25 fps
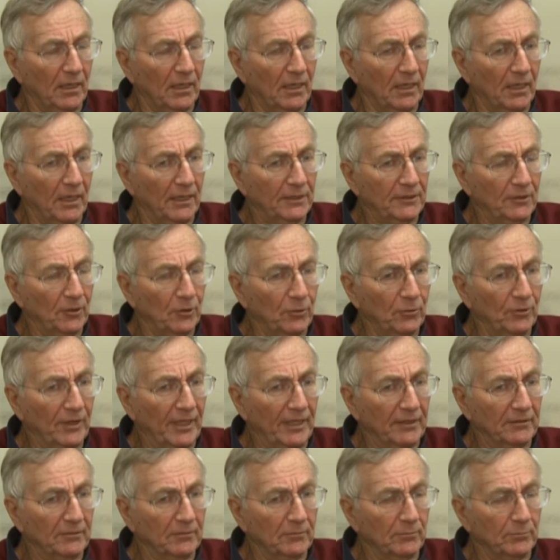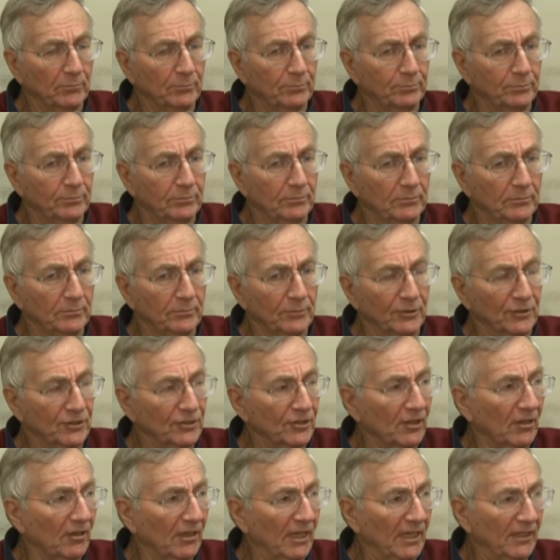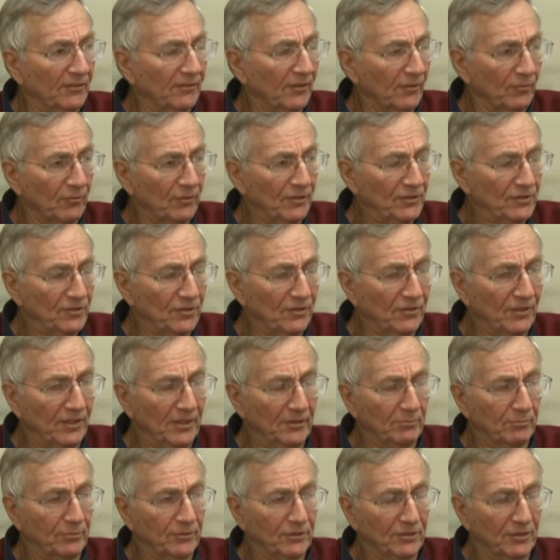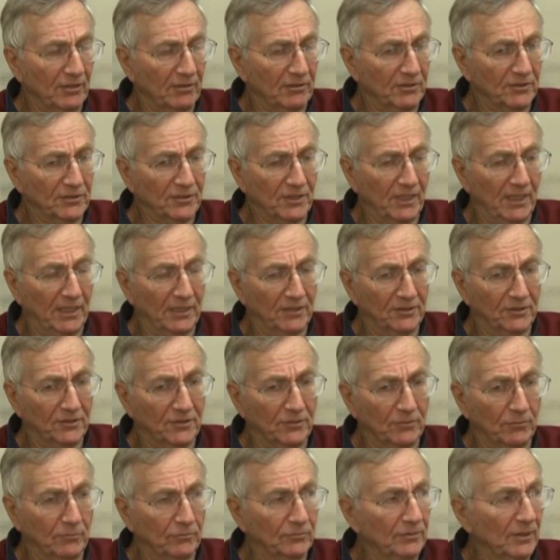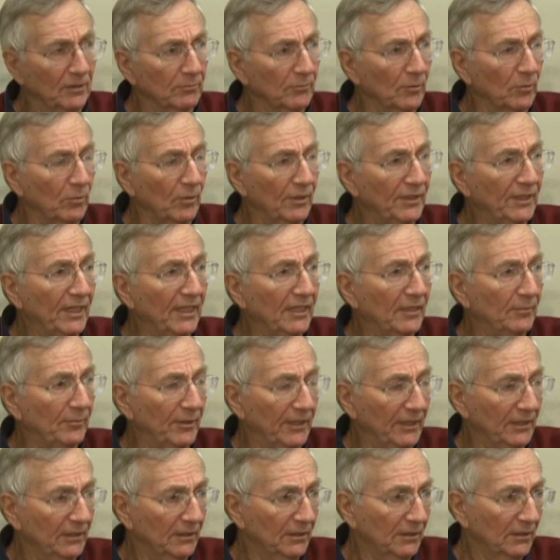I know that Bashar. I have every reason to think Bashar Assad's #1 enemy.